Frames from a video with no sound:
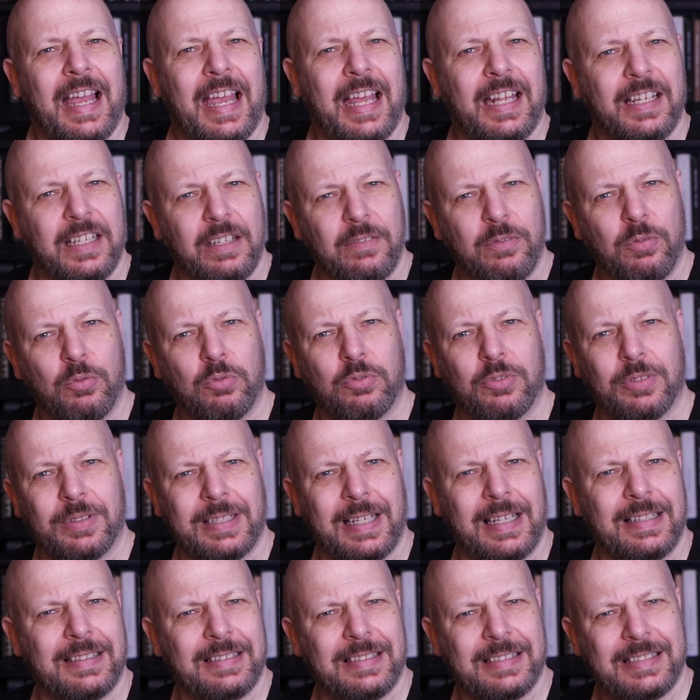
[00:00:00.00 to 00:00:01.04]
And if you want
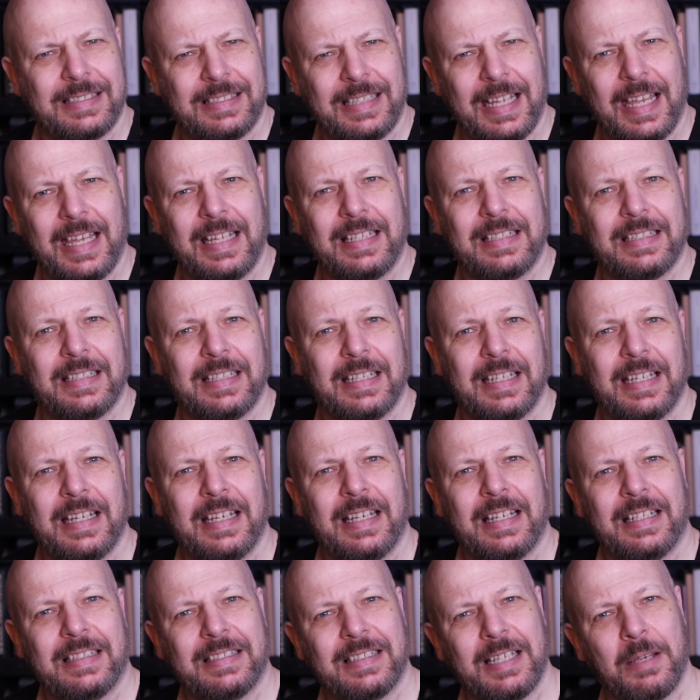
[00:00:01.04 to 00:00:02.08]
to understand
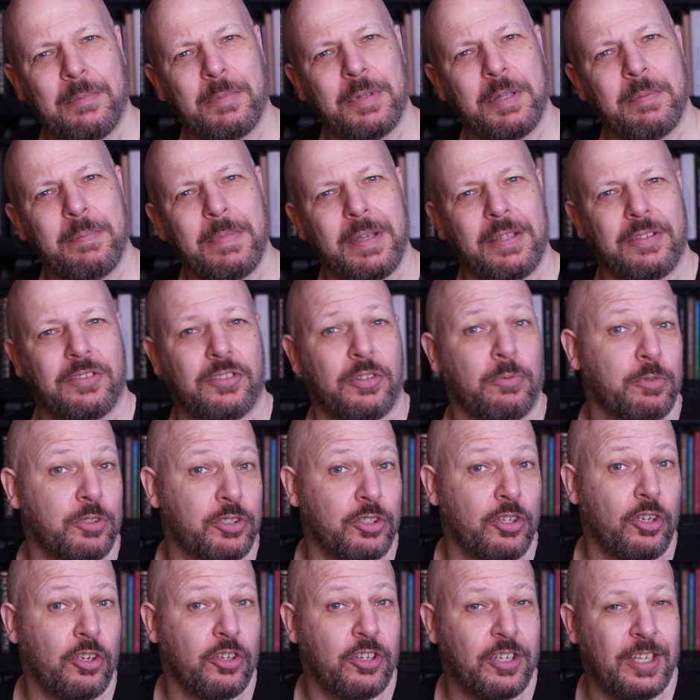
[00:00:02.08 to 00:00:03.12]
some of the myths that were
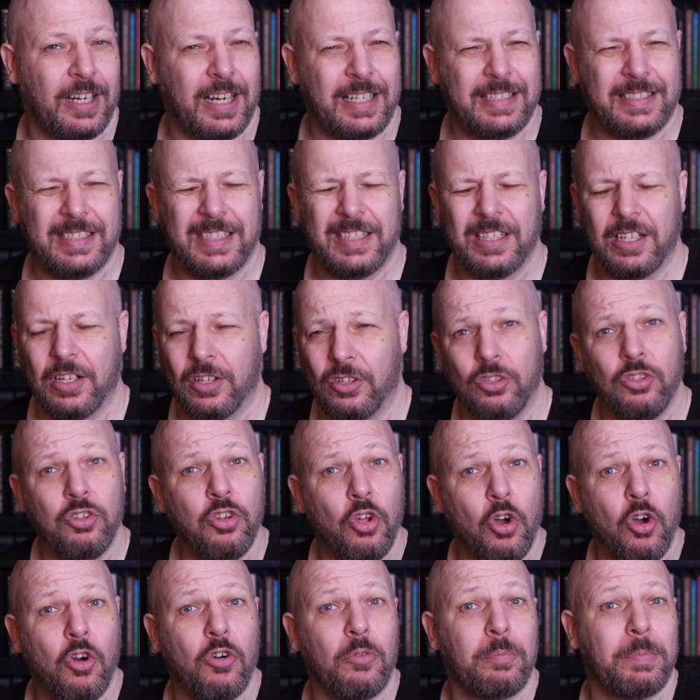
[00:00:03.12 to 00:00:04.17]
circulating
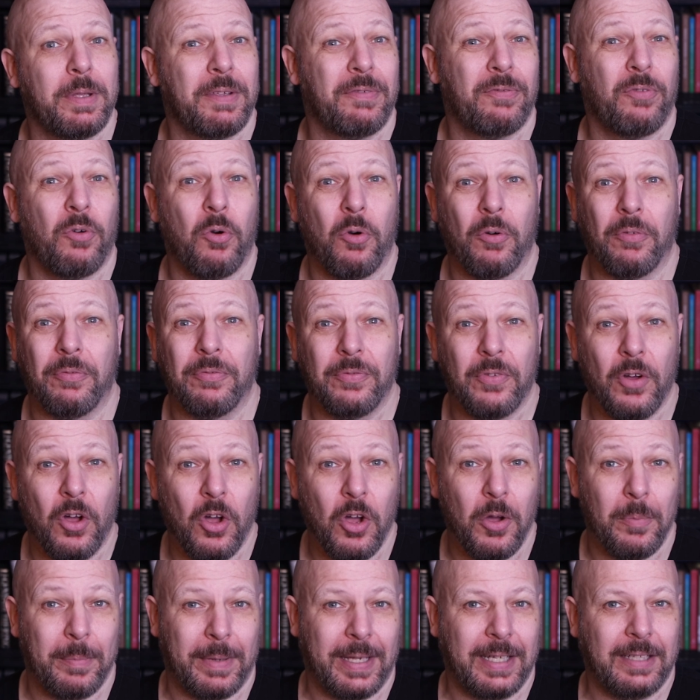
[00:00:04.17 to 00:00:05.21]
long before
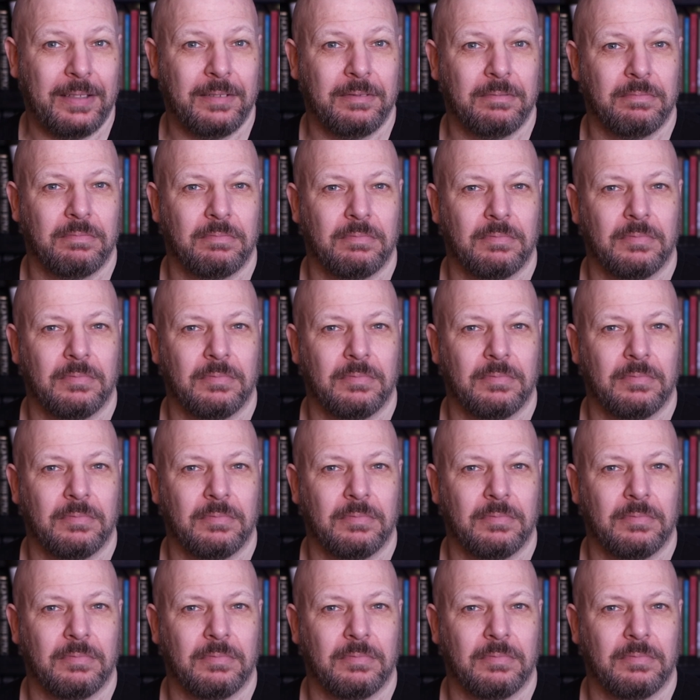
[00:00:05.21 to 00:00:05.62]
farming,